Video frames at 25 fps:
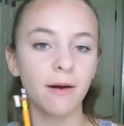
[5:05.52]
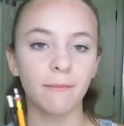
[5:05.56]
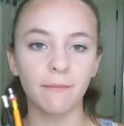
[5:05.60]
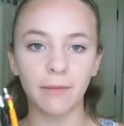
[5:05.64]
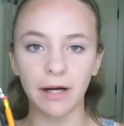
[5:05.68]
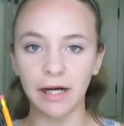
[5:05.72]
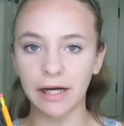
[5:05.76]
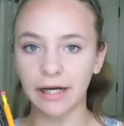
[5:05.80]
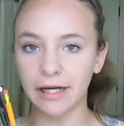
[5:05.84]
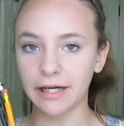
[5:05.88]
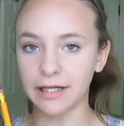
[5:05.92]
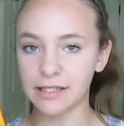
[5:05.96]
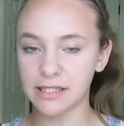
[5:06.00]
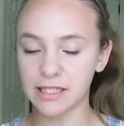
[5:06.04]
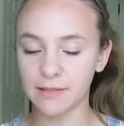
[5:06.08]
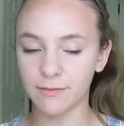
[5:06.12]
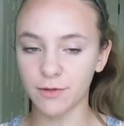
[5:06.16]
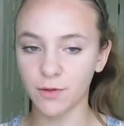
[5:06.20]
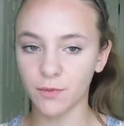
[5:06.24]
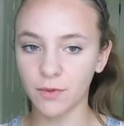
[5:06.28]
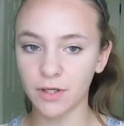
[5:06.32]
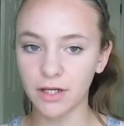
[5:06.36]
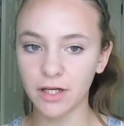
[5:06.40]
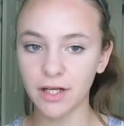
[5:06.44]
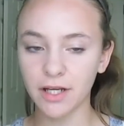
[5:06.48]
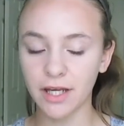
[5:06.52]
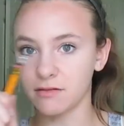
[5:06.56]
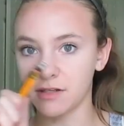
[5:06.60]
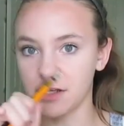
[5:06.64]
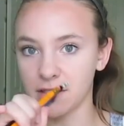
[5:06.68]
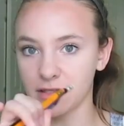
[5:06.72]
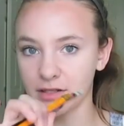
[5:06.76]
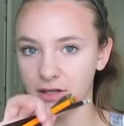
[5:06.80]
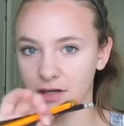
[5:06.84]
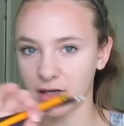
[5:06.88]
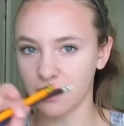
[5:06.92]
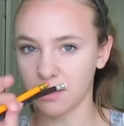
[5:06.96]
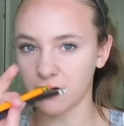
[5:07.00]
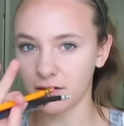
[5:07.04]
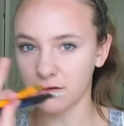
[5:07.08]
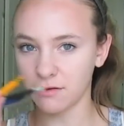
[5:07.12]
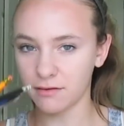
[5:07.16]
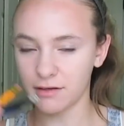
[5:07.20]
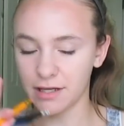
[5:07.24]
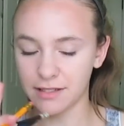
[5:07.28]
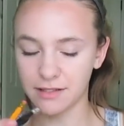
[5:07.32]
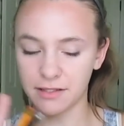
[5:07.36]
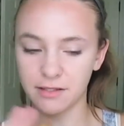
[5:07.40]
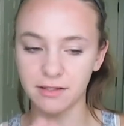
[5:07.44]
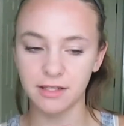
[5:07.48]
my summer work. These are
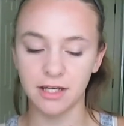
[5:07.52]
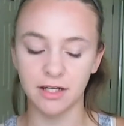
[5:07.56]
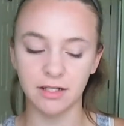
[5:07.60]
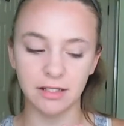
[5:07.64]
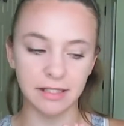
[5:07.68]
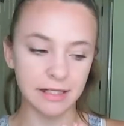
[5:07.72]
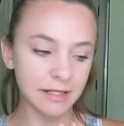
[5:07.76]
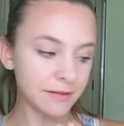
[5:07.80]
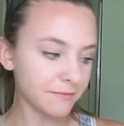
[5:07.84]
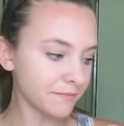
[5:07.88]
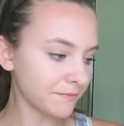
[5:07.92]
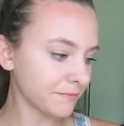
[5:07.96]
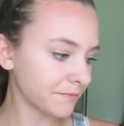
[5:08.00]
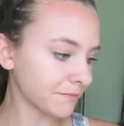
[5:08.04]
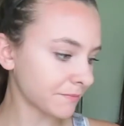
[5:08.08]
necessary.